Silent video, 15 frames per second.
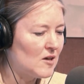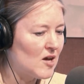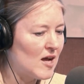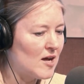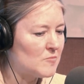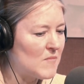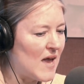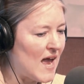
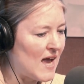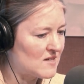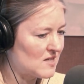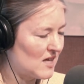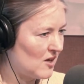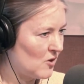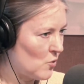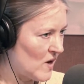
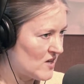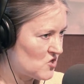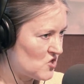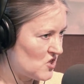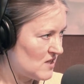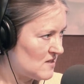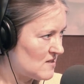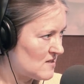asking
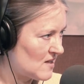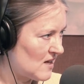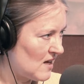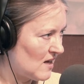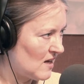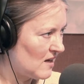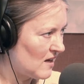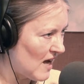questions,
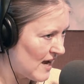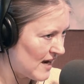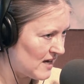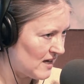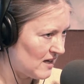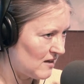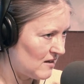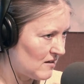
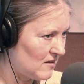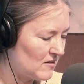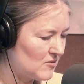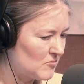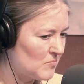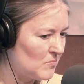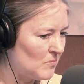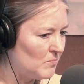guiding
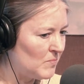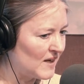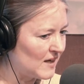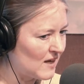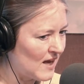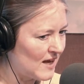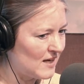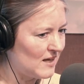
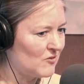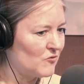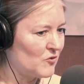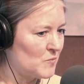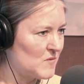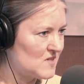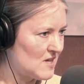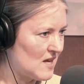
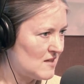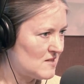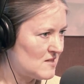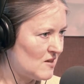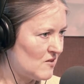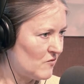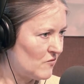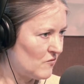from the sense
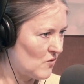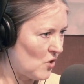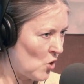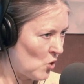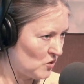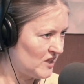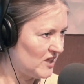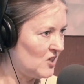of
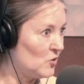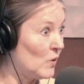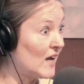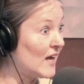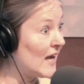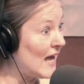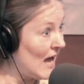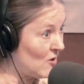holding you
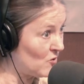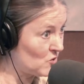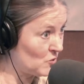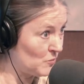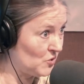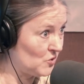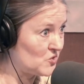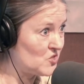
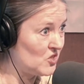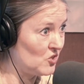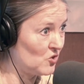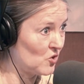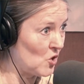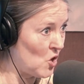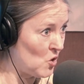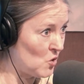accountable to
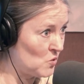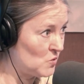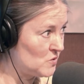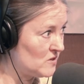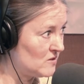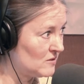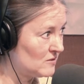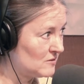your
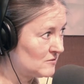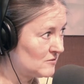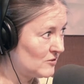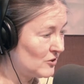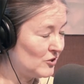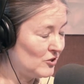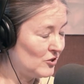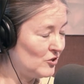own
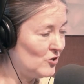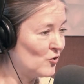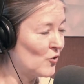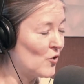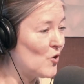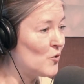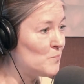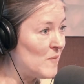
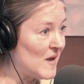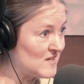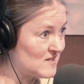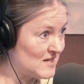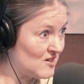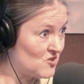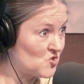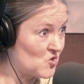
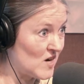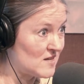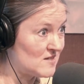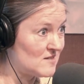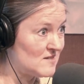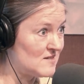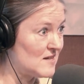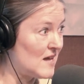best
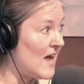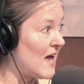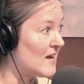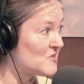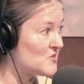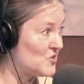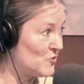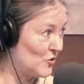interests
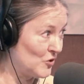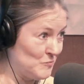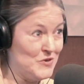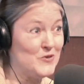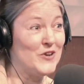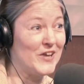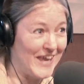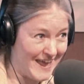as you
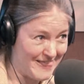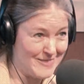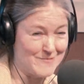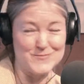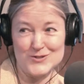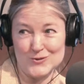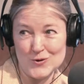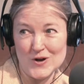communicate
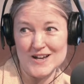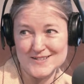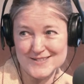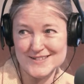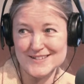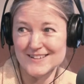them to us.